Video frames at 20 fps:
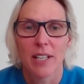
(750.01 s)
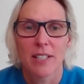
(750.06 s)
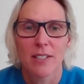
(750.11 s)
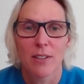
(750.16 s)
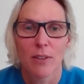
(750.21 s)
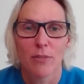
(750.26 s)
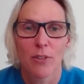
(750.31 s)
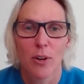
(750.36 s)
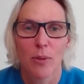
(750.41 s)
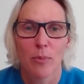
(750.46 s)
So
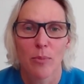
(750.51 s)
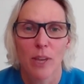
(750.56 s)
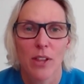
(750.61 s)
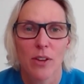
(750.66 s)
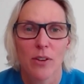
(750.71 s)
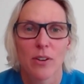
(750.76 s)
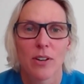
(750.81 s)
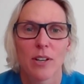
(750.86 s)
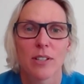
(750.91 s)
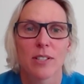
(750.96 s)
I've got a
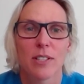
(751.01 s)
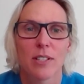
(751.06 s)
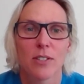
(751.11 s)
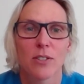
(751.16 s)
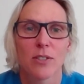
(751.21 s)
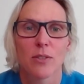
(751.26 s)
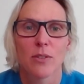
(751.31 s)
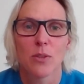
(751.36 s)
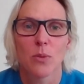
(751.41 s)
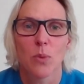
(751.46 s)
brother and a
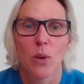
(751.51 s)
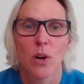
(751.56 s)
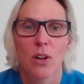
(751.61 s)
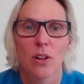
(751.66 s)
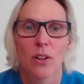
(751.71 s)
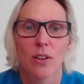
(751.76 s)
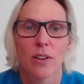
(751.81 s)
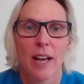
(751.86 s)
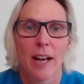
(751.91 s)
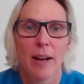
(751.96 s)
sister as
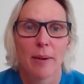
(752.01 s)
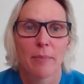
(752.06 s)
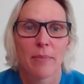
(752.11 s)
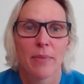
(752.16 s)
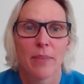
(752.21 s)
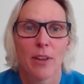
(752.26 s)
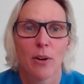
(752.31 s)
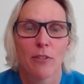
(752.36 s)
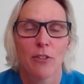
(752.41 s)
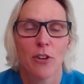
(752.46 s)
well, and
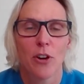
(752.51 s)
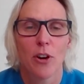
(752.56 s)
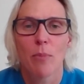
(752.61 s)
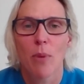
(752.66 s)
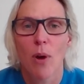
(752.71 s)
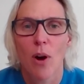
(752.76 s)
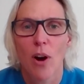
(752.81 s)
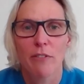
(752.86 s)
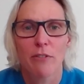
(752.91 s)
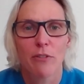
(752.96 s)
they were very
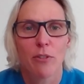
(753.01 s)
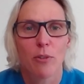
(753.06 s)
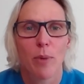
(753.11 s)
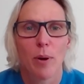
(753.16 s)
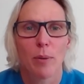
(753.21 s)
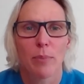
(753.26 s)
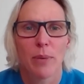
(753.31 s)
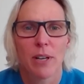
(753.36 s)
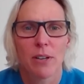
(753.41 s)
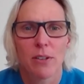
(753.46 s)
mindful,
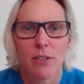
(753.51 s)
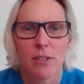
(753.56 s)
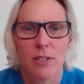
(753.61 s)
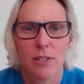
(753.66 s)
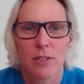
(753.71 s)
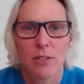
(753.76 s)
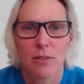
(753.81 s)
my parents,